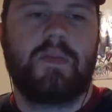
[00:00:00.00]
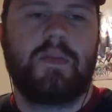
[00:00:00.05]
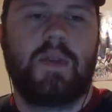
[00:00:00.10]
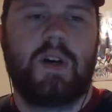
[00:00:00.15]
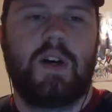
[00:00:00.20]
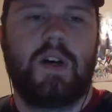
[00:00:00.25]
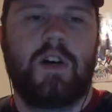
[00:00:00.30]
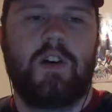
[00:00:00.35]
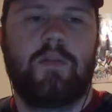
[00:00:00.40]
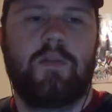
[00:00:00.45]

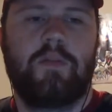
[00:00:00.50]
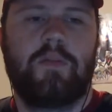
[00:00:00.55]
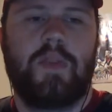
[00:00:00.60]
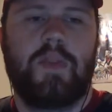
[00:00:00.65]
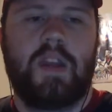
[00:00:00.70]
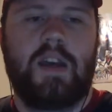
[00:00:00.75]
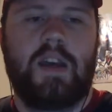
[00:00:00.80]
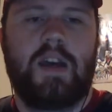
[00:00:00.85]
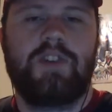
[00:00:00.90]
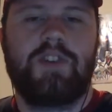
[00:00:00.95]
And
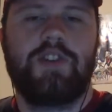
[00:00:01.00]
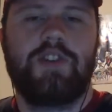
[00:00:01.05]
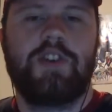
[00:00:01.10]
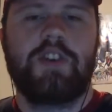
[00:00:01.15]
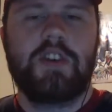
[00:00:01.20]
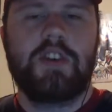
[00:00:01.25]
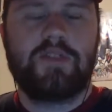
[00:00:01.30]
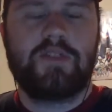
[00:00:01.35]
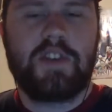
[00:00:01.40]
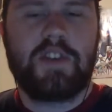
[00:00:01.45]
she
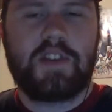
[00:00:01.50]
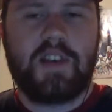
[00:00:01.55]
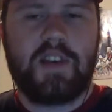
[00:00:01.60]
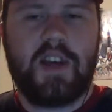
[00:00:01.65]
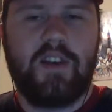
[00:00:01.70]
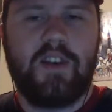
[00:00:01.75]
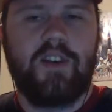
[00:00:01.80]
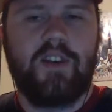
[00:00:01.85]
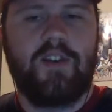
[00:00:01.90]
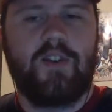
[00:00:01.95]
gives us like
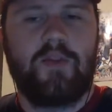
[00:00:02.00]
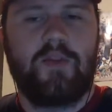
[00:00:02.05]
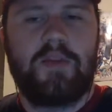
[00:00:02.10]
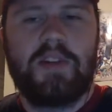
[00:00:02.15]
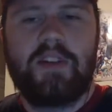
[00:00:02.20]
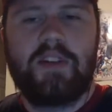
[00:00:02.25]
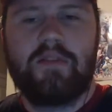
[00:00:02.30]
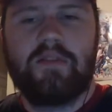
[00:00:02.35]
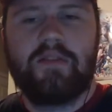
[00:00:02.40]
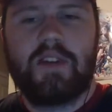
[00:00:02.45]
a little
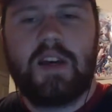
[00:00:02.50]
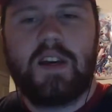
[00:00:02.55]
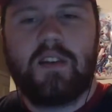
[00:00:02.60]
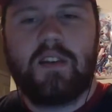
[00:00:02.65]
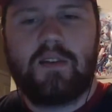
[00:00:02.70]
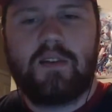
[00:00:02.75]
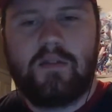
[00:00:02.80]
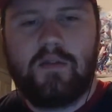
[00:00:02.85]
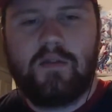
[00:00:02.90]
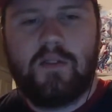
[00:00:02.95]
bit of
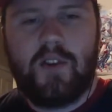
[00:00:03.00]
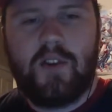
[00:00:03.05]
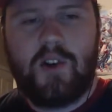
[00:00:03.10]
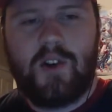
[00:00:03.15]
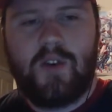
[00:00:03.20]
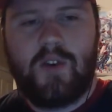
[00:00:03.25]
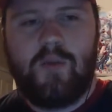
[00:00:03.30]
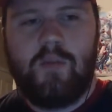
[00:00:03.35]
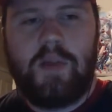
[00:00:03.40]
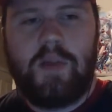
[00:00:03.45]
like
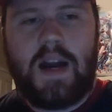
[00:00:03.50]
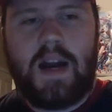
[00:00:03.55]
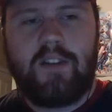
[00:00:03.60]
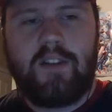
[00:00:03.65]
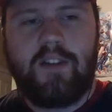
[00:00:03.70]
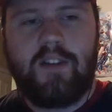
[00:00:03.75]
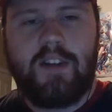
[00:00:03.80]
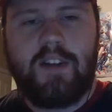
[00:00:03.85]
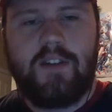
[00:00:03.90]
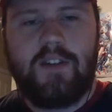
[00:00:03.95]
her
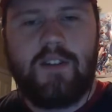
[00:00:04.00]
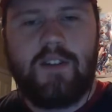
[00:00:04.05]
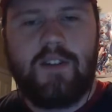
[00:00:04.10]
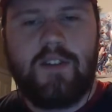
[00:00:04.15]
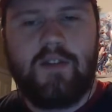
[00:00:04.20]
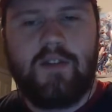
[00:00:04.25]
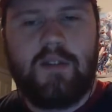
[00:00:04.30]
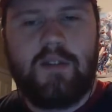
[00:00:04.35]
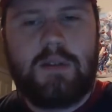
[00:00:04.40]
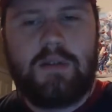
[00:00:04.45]
background
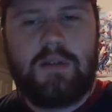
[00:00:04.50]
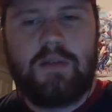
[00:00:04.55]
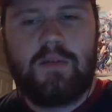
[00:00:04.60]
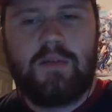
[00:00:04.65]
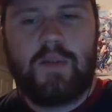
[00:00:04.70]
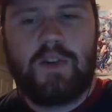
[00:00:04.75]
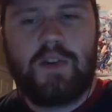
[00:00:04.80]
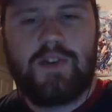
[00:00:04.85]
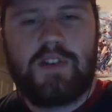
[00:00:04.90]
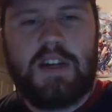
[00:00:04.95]
and
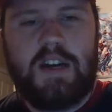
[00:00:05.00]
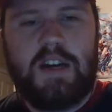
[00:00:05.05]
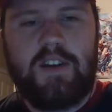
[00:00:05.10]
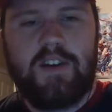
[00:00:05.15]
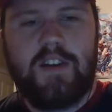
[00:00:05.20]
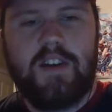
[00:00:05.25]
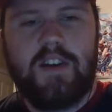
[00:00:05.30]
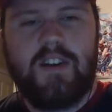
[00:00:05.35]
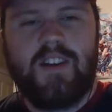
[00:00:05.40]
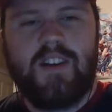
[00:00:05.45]

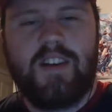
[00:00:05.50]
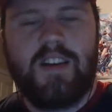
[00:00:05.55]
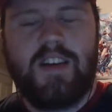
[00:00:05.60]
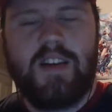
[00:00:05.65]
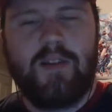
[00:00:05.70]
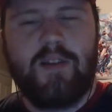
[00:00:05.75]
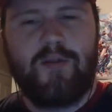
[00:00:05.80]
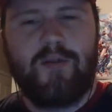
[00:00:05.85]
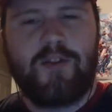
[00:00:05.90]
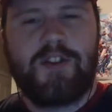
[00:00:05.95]
personality.
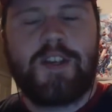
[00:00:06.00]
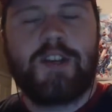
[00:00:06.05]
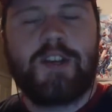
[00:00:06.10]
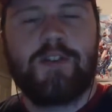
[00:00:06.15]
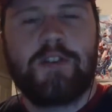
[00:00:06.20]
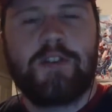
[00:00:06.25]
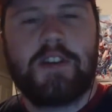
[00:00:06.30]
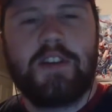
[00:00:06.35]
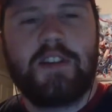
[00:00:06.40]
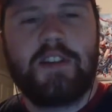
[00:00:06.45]
where she
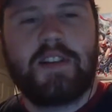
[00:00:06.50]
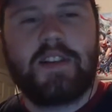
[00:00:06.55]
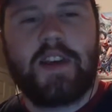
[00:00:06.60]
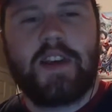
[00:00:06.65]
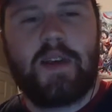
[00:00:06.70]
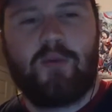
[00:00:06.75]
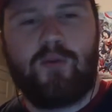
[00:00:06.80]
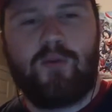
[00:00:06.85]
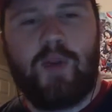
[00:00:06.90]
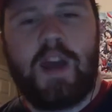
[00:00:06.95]
goes into this
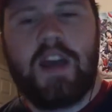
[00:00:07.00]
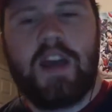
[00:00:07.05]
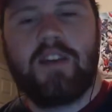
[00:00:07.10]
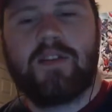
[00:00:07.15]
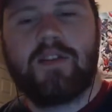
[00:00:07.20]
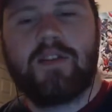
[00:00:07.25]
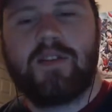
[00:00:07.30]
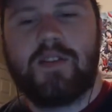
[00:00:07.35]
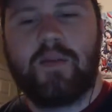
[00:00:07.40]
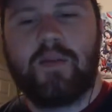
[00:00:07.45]
like
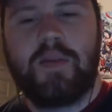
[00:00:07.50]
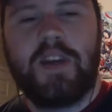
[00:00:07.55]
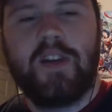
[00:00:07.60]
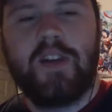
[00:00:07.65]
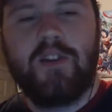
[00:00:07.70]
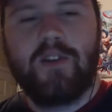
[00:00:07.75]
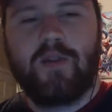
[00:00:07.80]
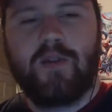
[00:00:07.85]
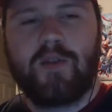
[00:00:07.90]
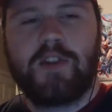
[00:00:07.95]
rant to
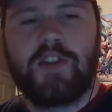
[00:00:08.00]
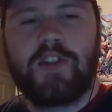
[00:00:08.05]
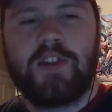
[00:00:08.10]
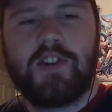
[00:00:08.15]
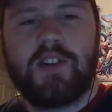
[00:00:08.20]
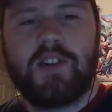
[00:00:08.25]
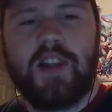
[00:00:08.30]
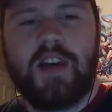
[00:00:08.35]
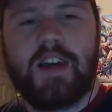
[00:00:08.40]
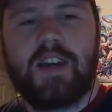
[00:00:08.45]
Peter where
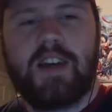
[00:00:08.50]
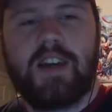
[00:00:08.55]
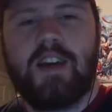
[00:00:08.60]
she's like,